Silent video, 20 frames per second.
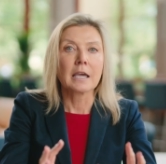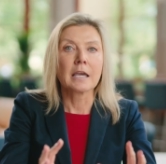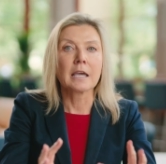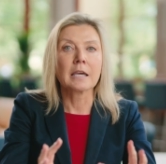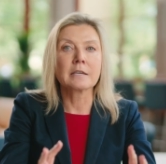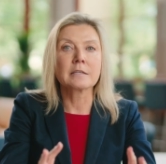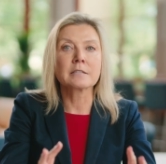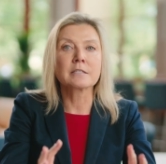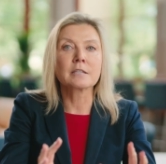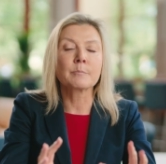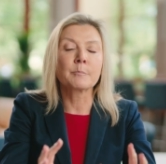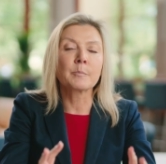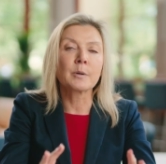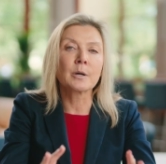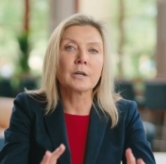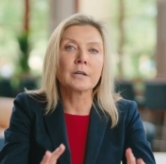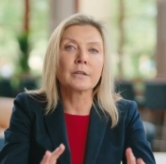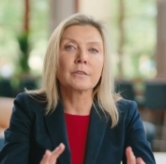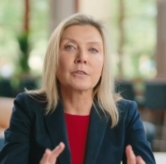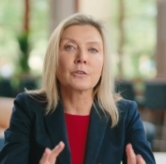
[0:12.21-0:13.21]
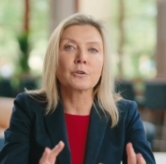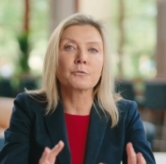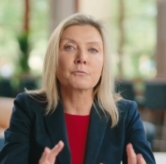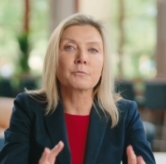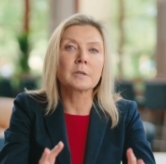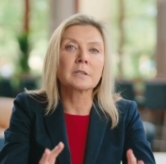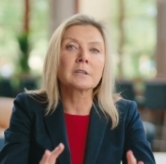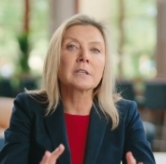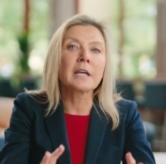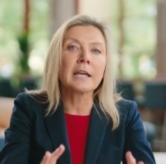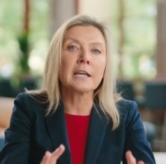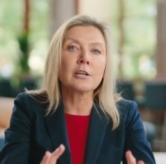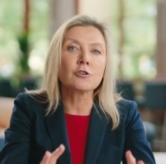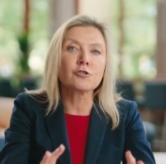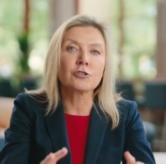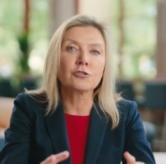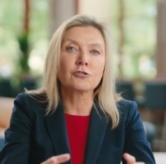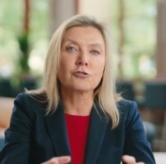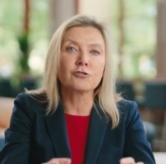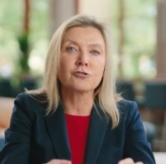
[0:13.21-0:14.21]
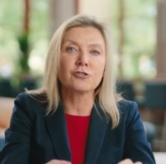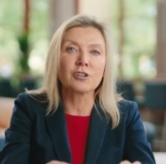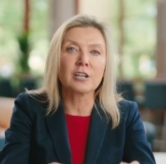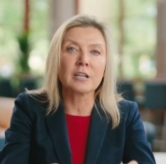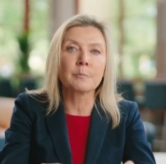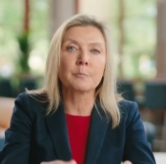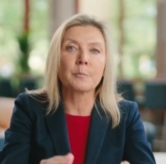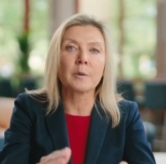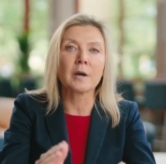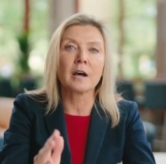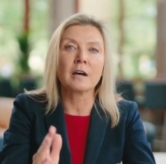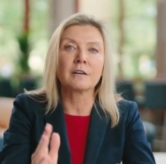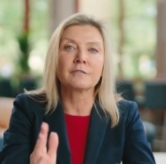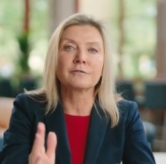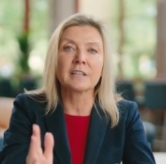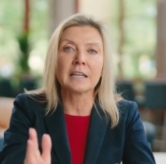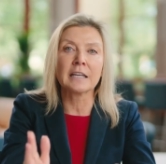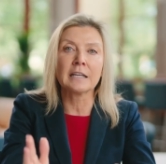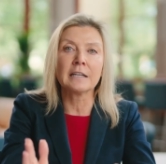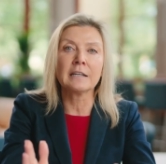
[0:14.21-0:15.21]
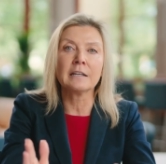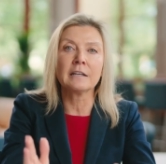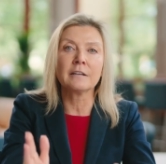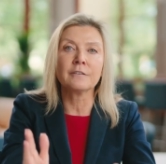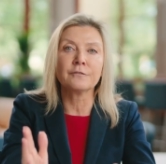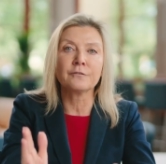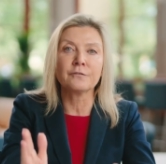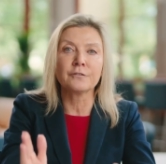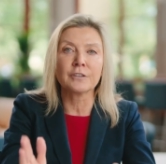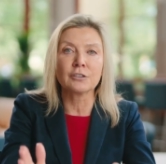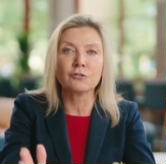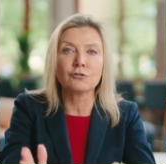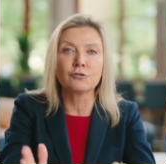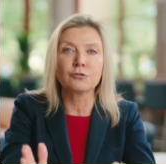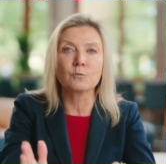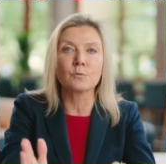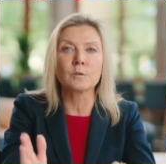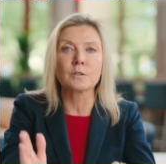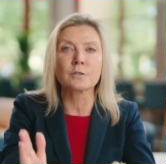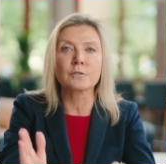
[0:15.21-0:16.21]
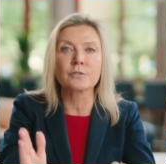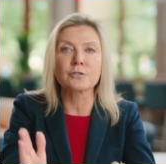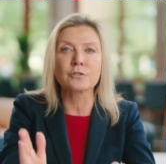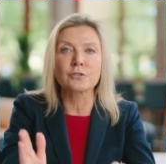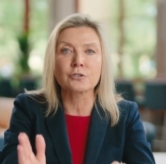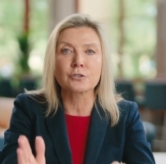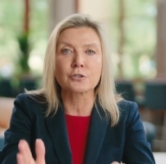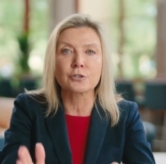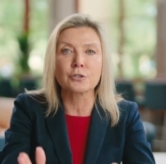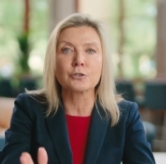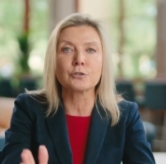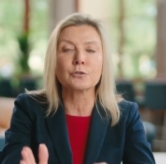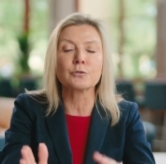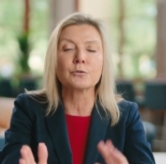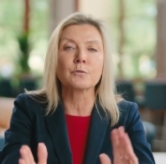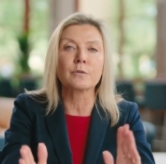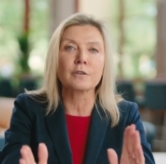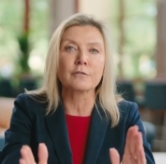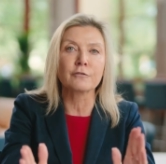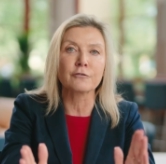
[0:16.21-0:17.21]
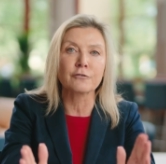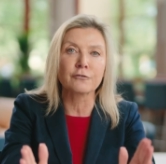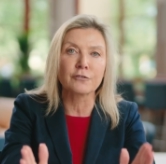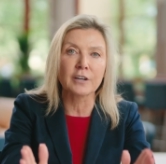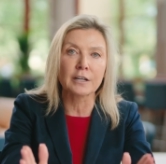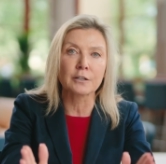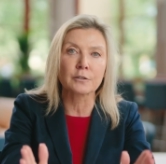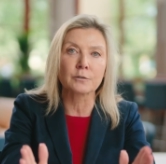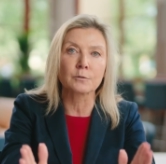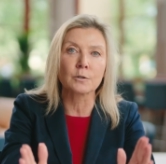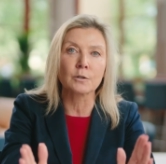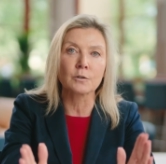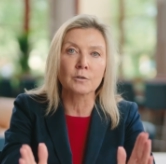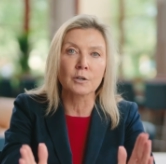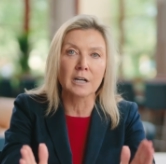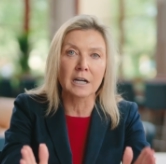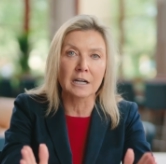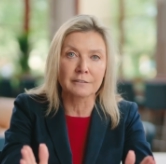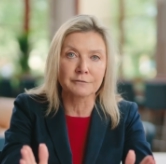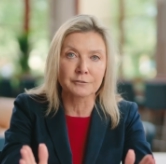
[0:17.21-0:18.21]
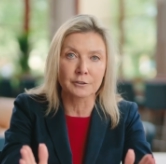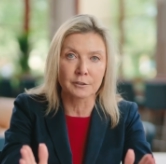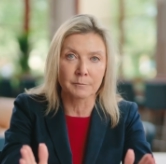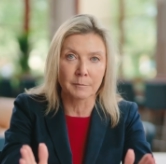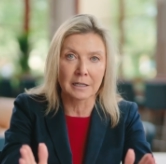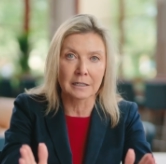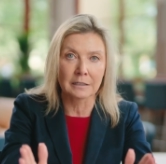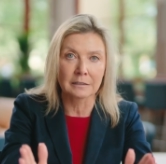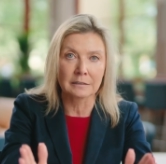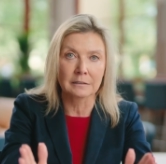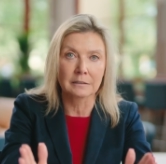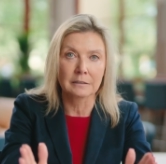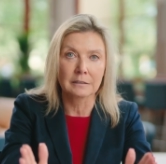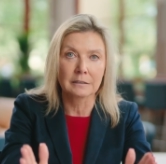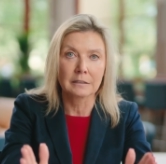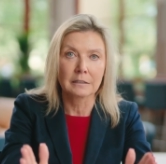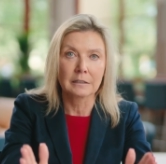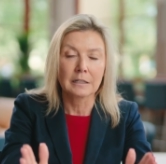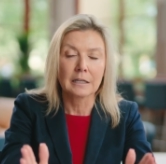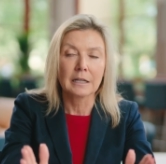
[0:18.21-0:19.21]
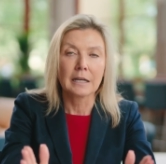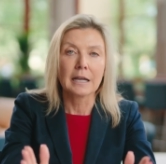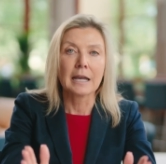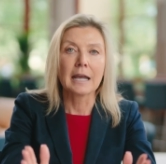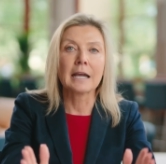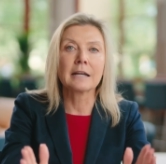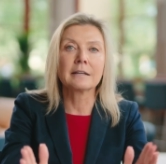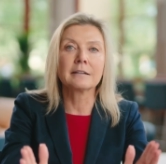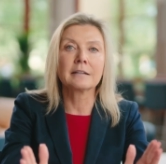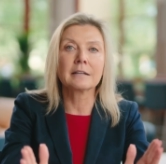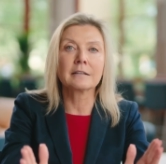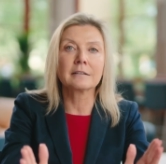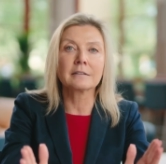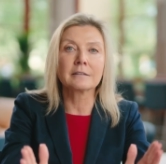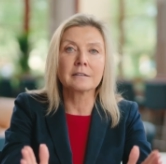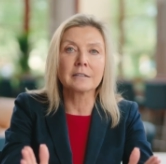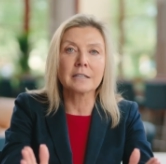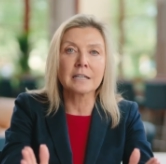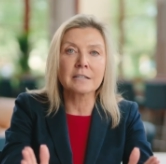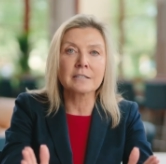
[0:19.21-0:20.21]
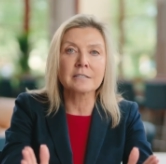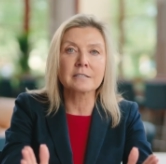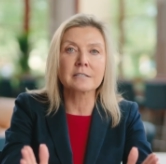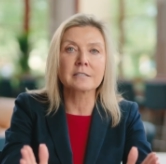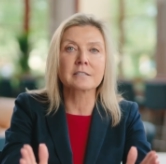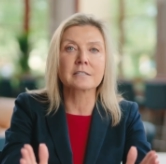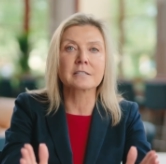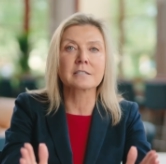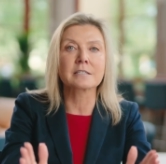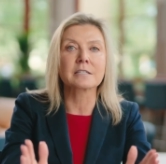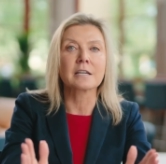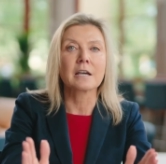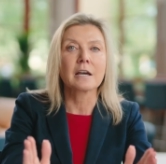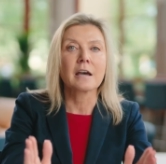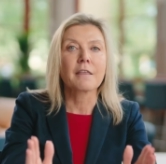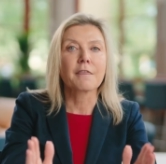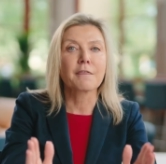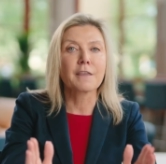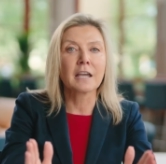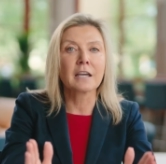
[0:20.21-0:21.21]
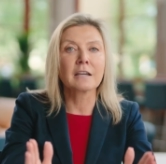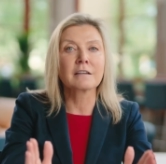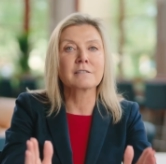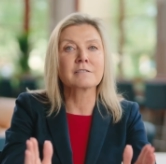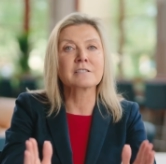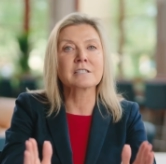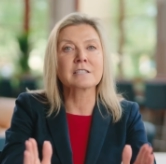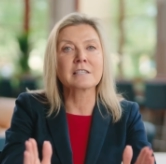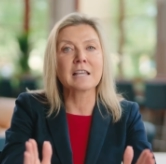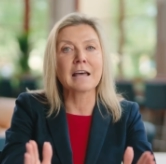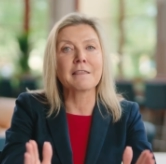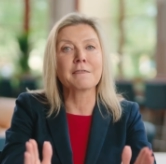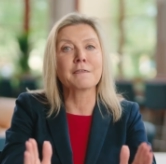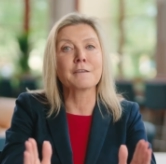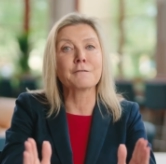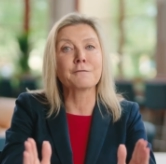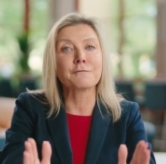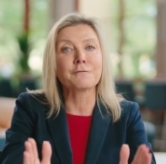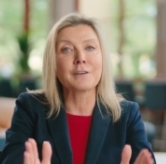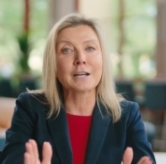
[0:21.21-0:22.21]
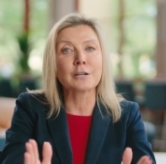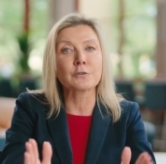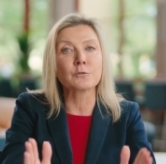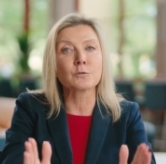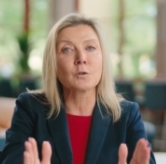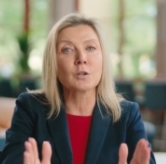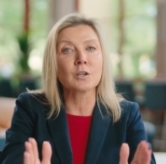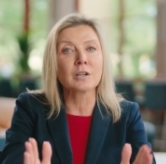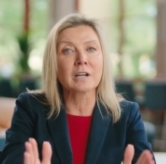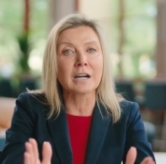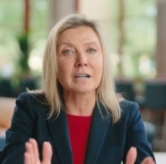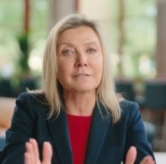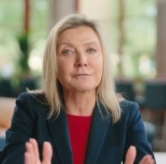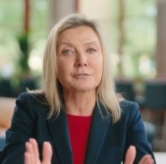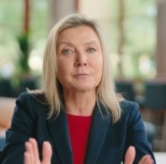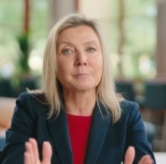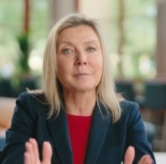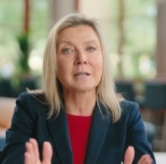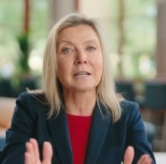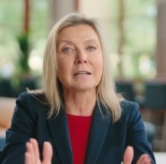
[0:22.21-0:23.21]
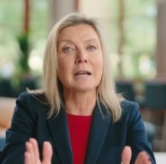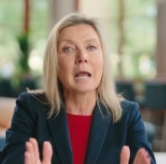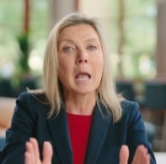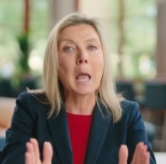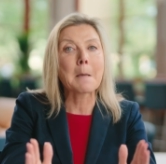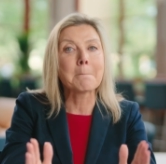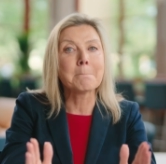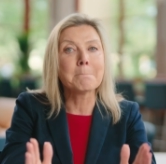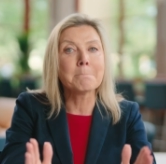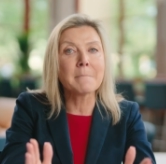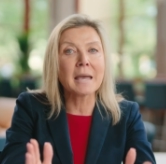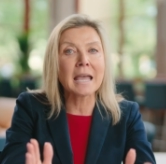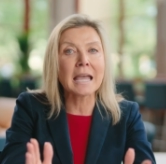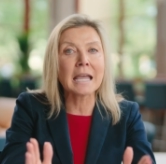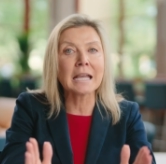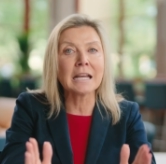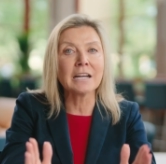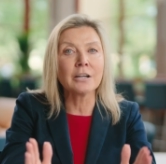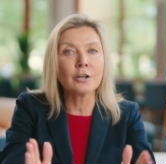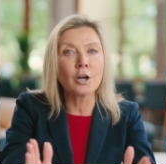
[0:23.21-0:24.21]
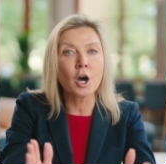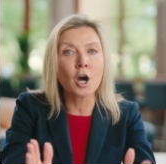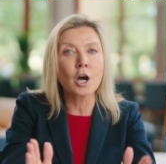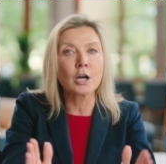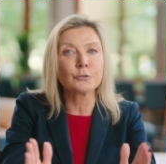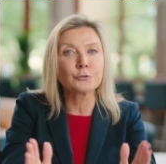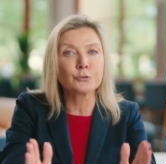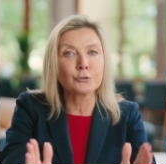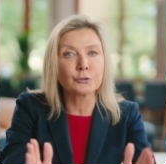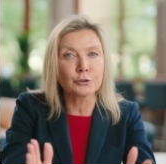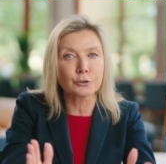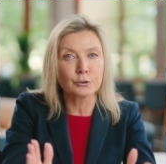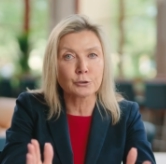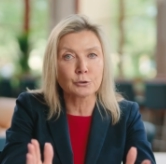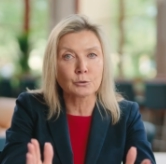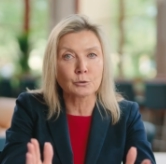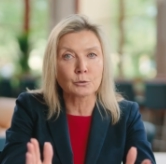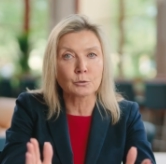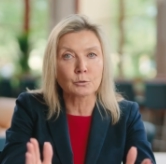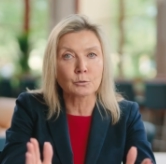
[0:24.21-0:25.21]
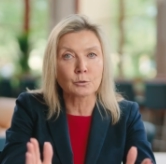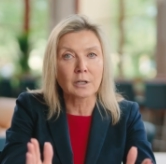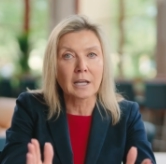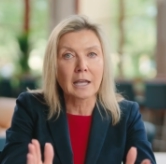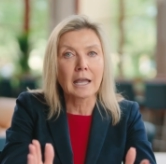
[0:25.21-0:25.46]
is upon the relationship of individuals to the federal government. And it lists things that the federal government may not do